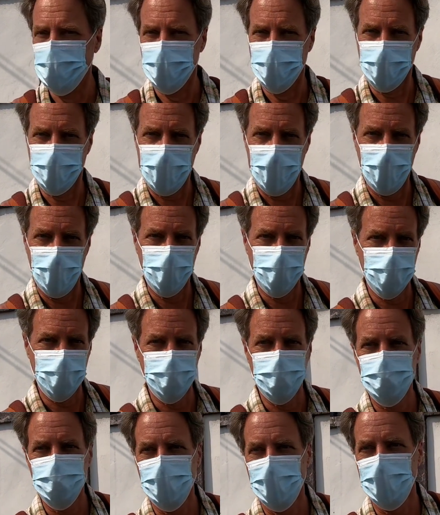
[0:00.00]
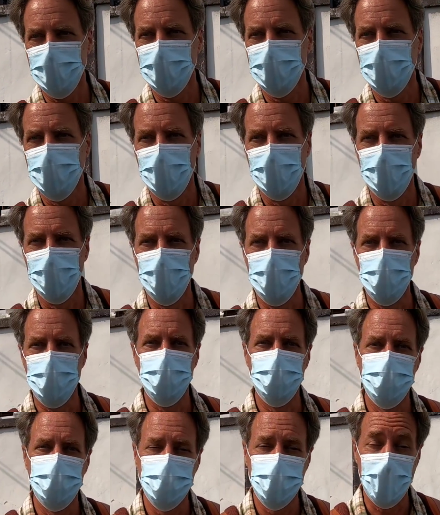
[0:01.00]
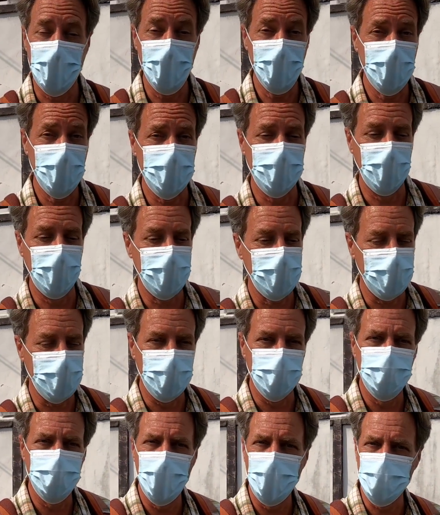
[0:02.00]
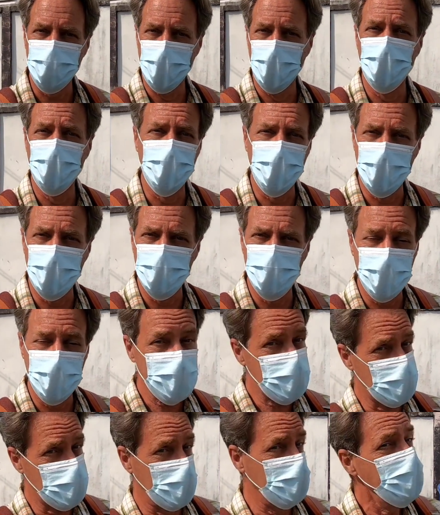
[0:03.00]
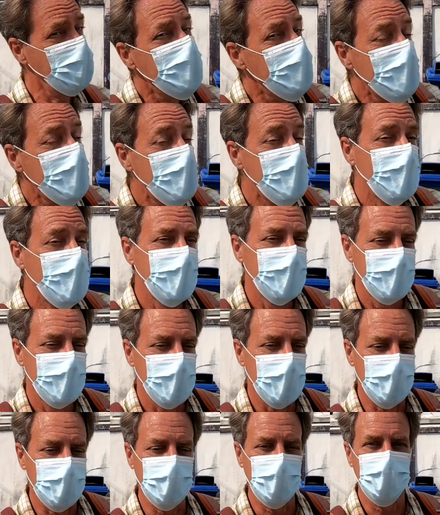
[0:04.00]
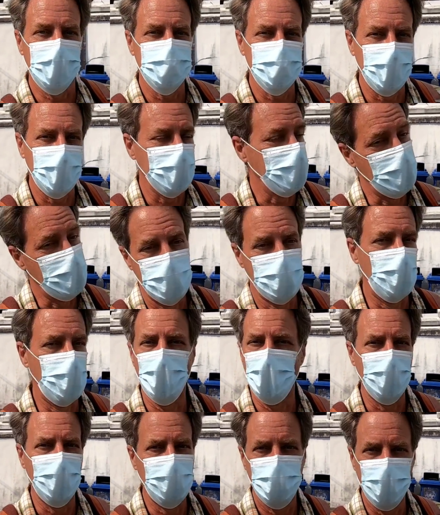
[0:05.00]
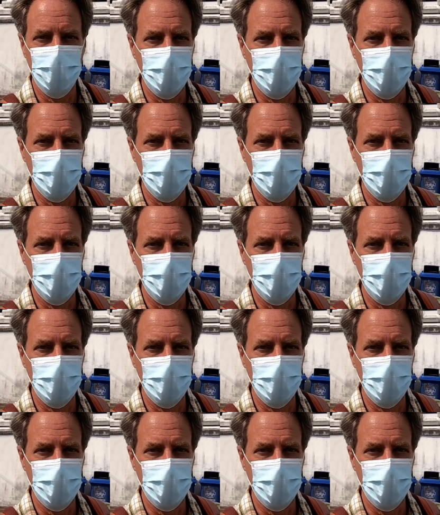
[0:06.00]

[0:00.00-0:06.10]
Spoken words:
up to the counter and say, yeah, I'd like a pepperoni pizza. And they say, oh, no,